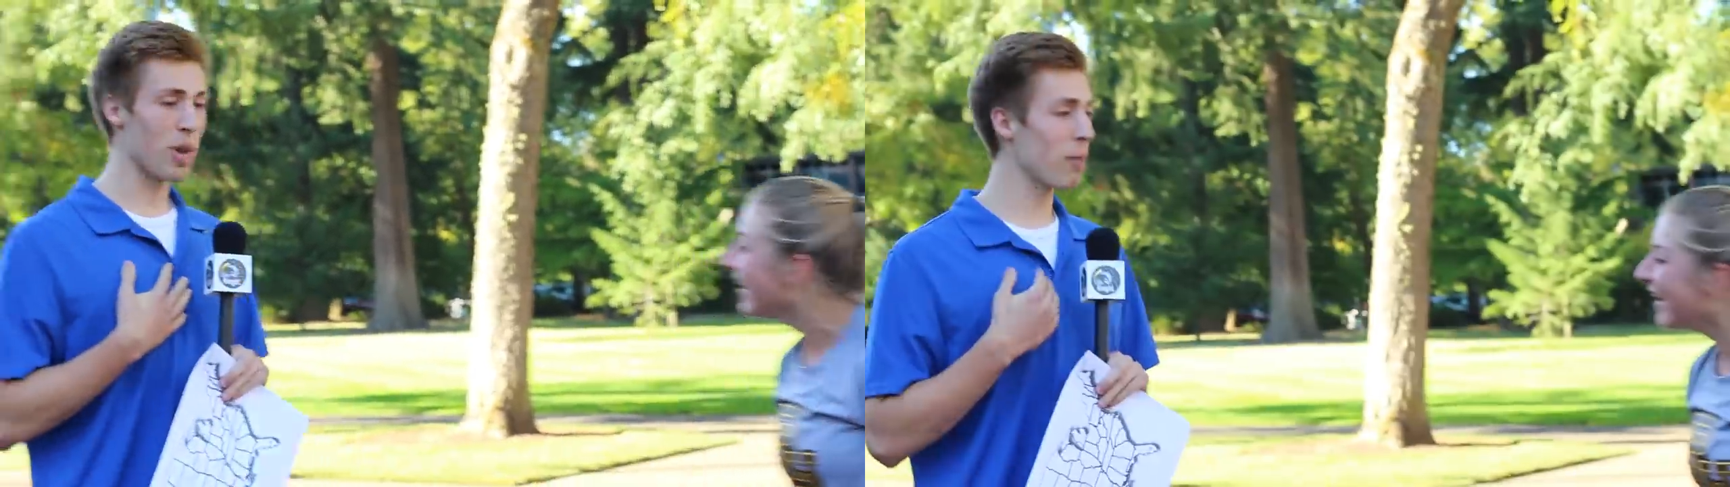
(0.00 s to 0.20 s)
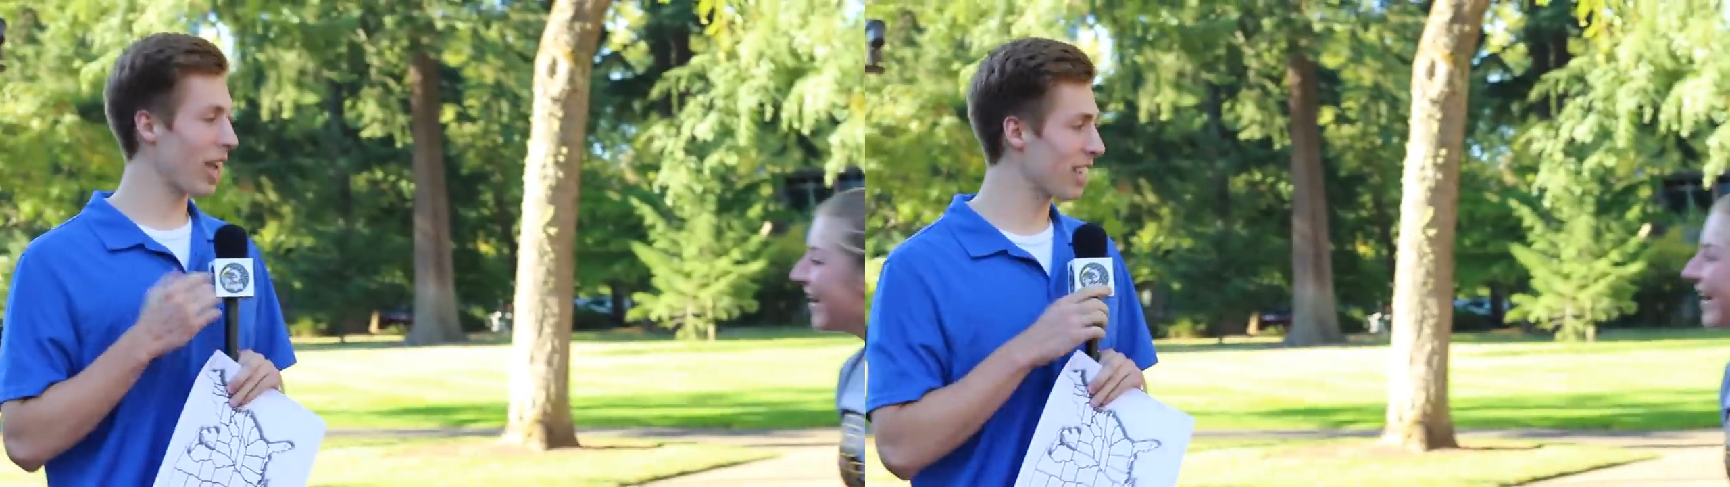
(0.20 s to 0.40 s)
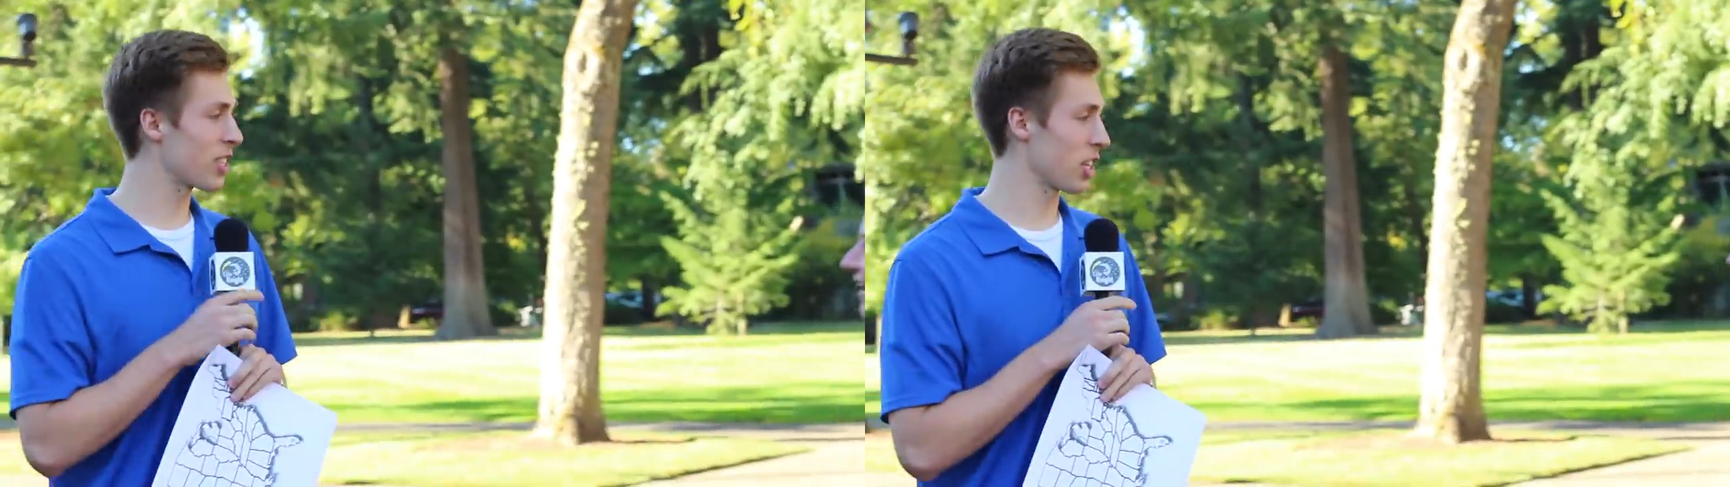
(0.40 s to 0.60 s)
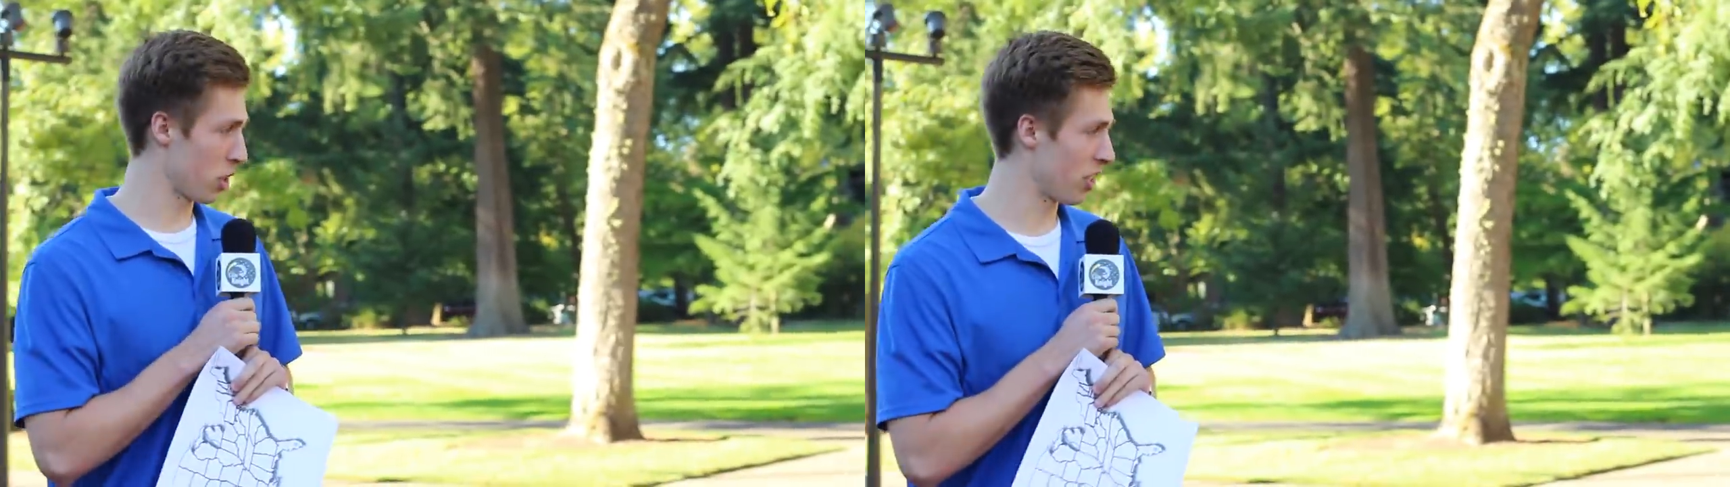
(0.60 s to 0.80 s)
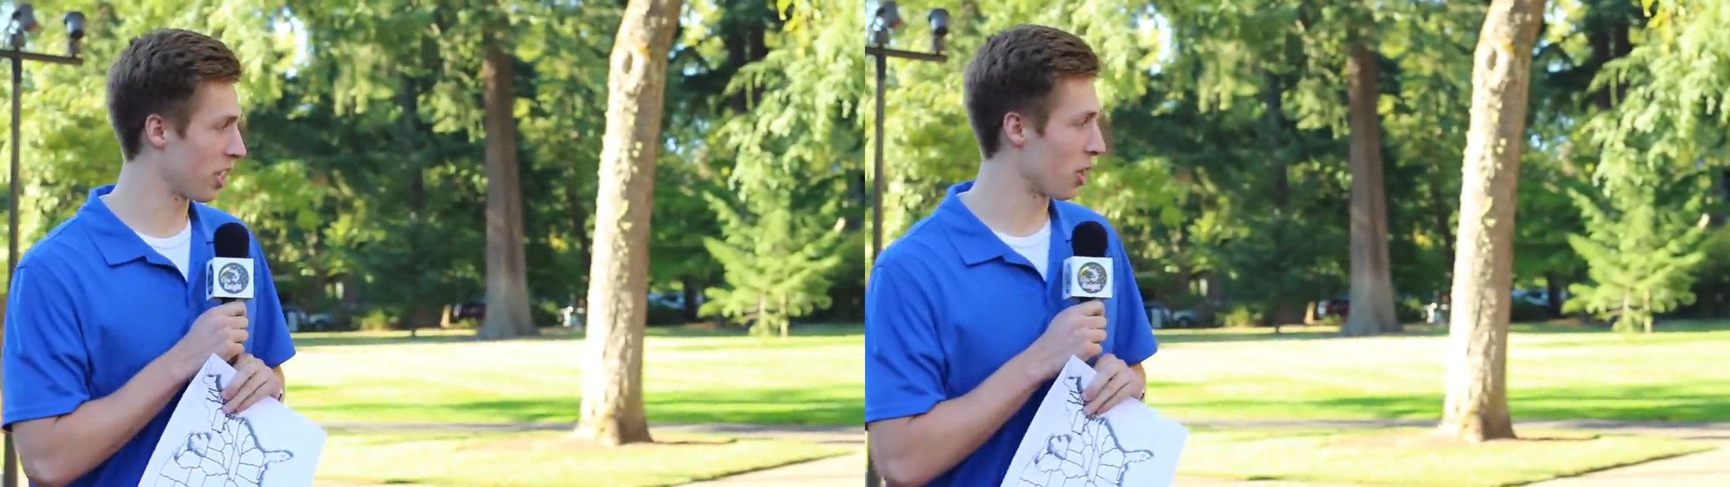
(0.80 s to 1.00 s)
me and my
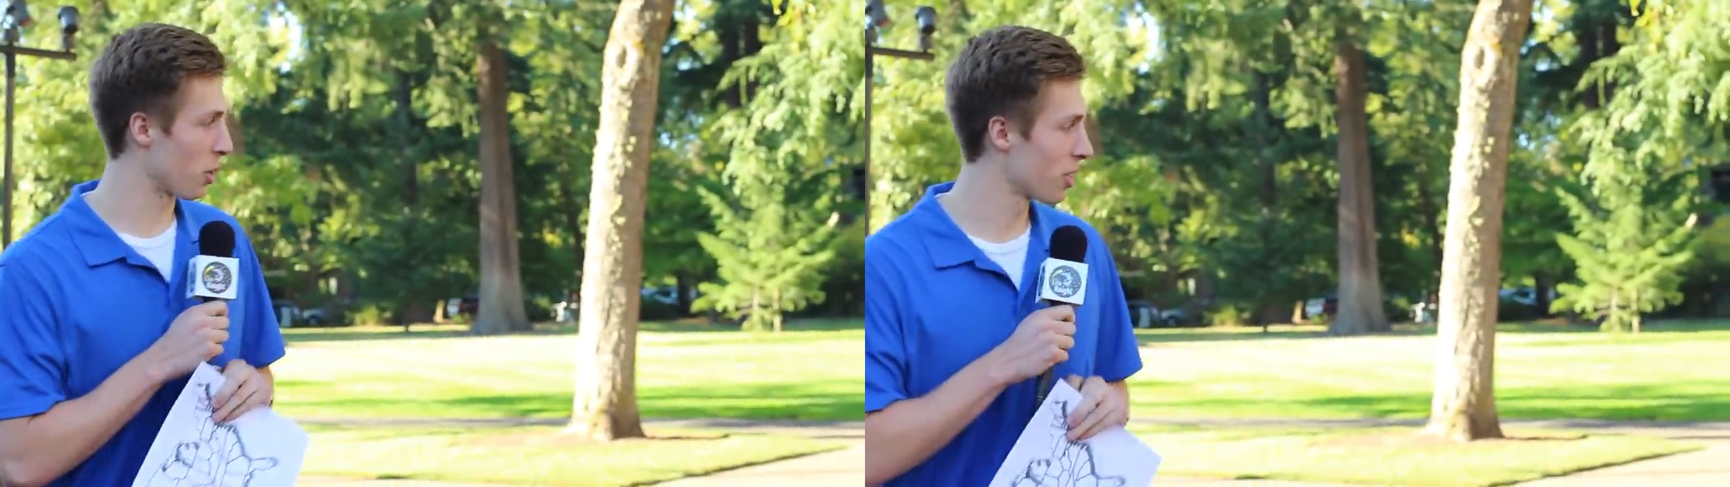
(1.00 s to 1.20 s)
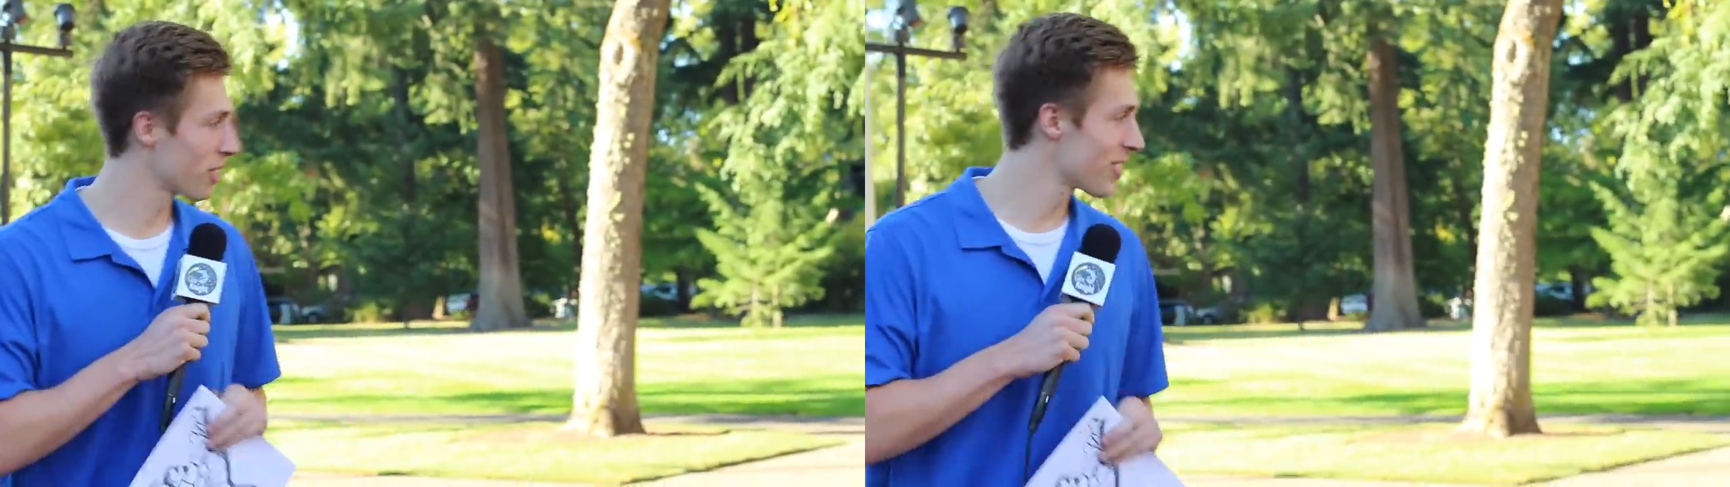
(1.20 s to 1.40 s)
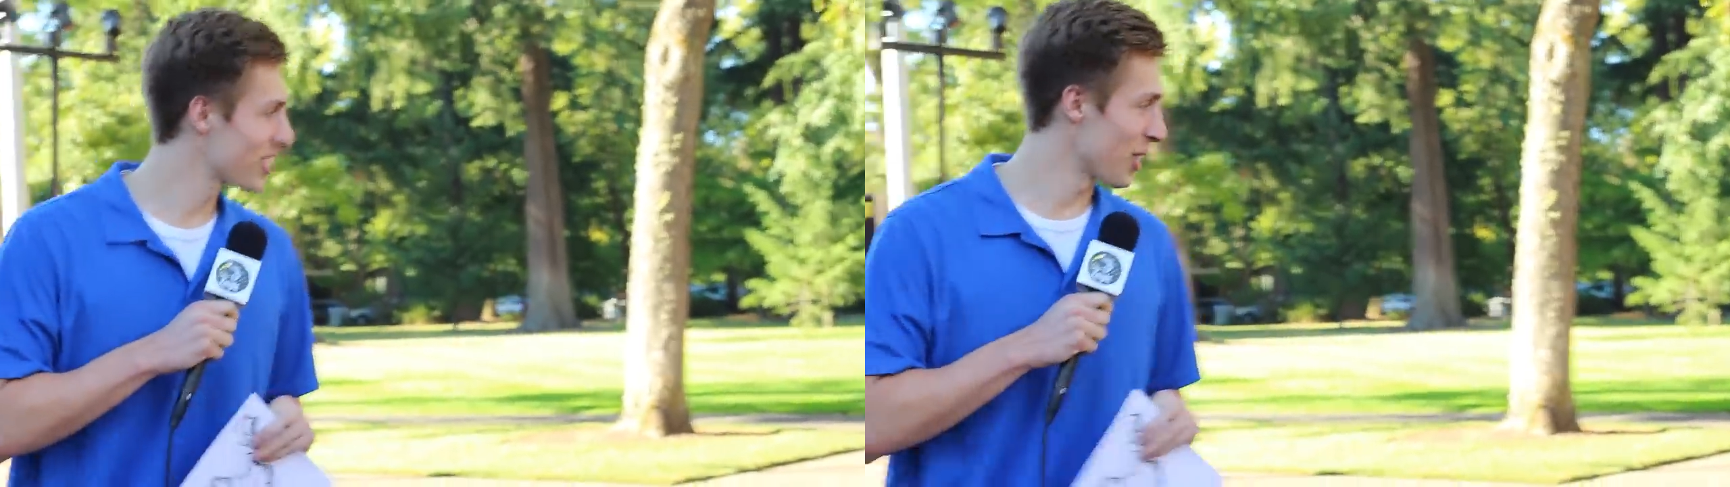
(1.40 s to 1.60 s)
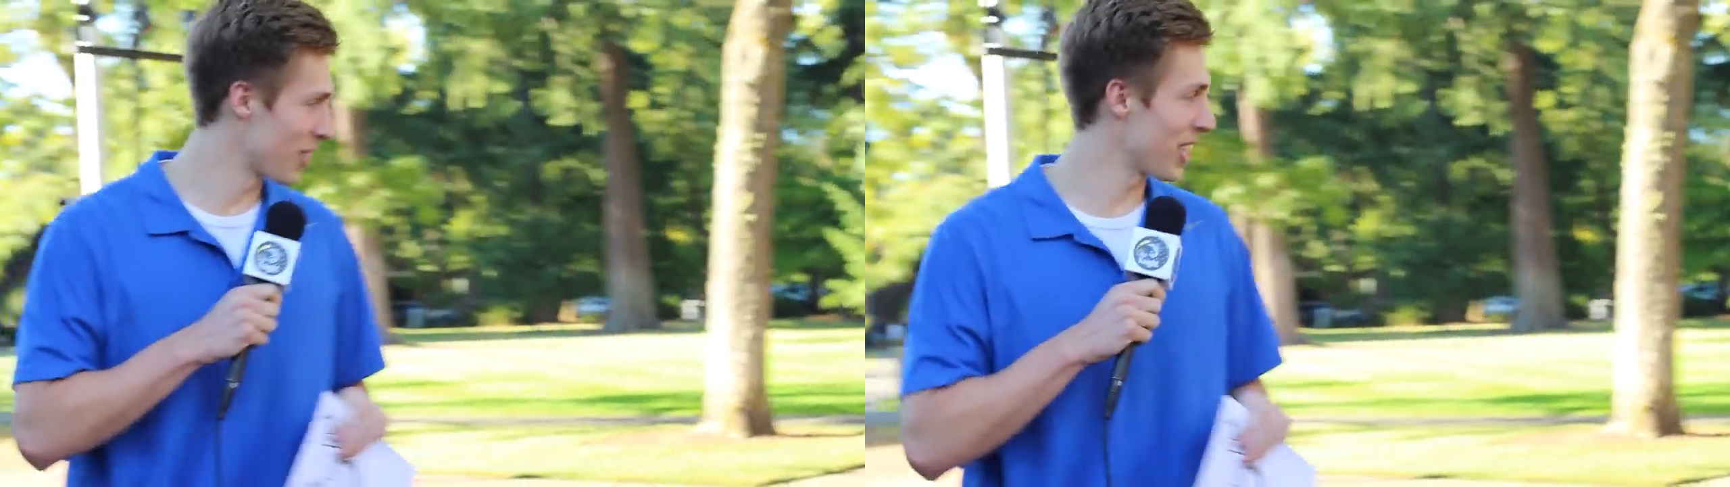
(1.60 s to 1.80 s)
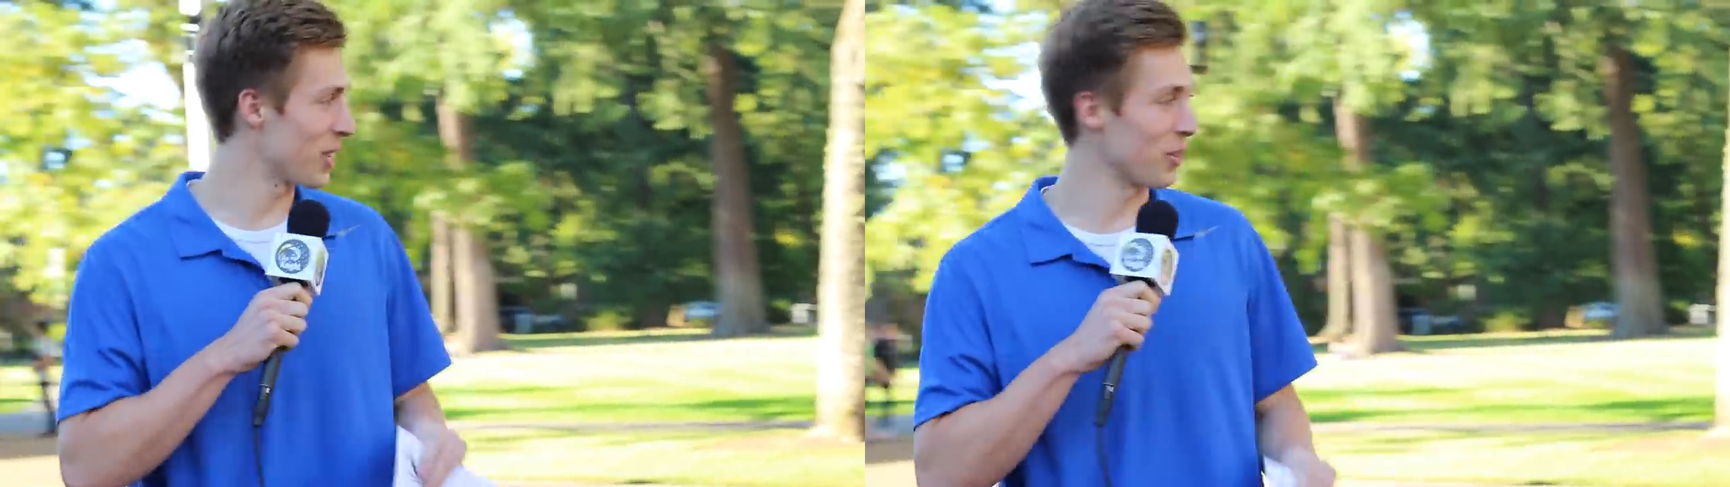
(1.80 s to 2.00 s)
ancestors. Thank you. So
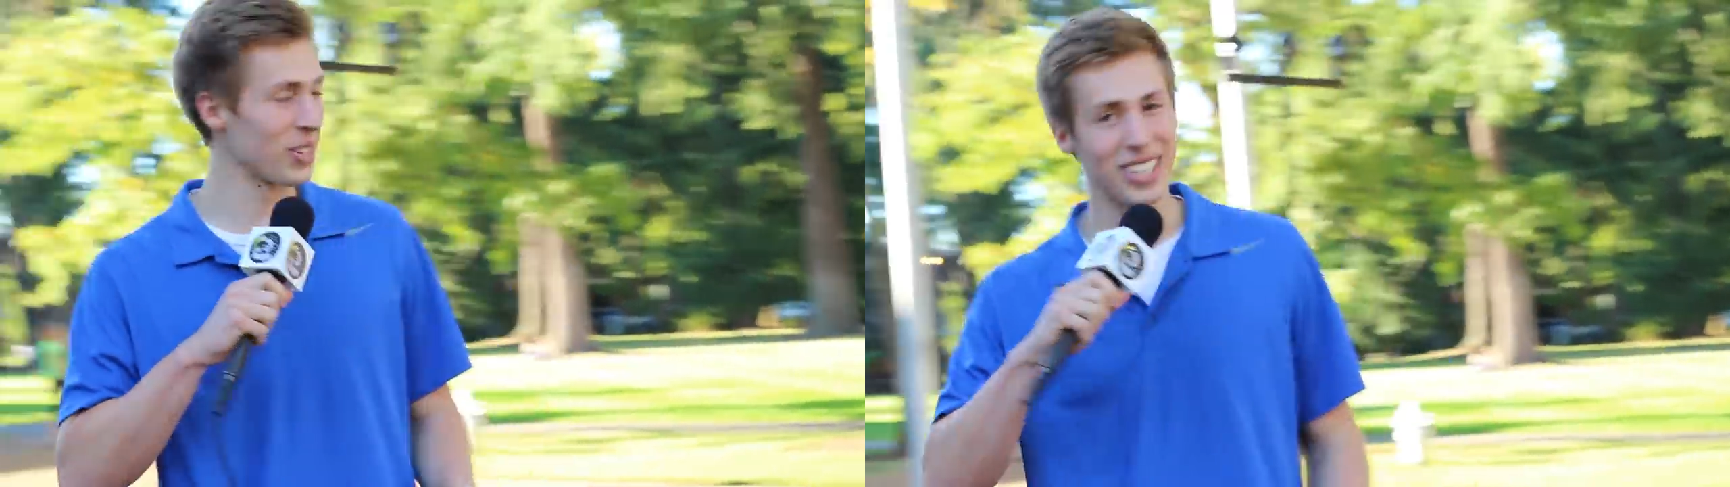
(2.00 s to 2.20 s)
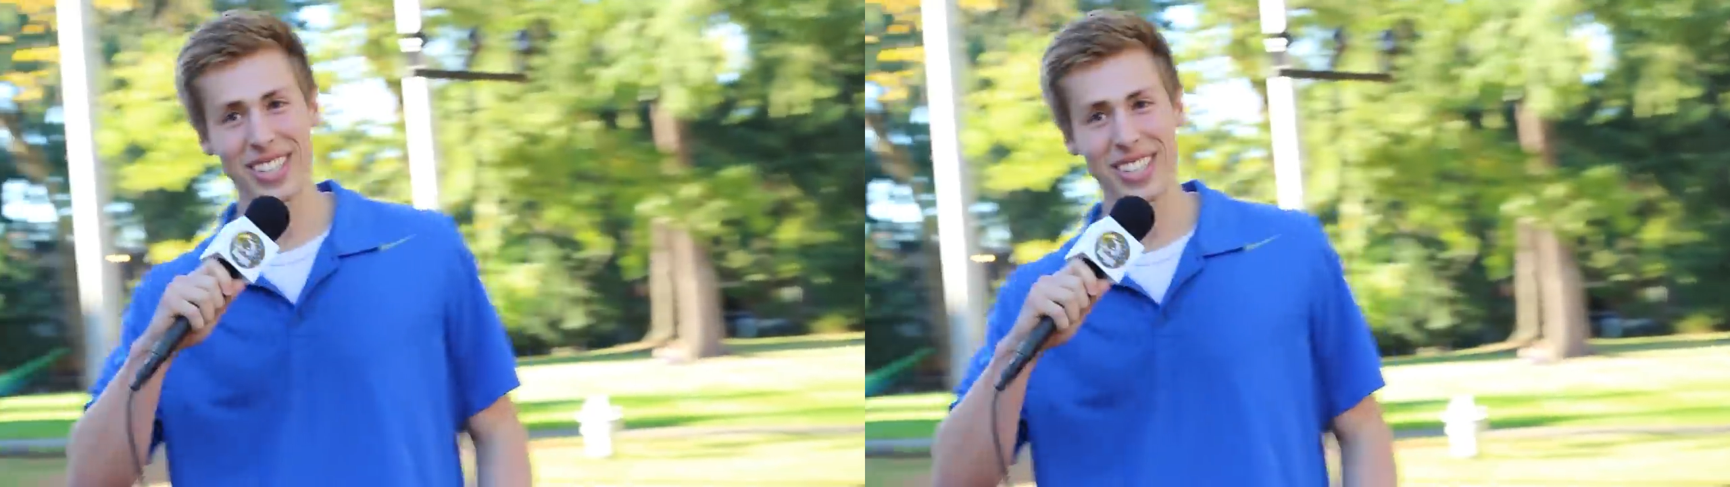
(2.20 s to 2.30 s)
thank you.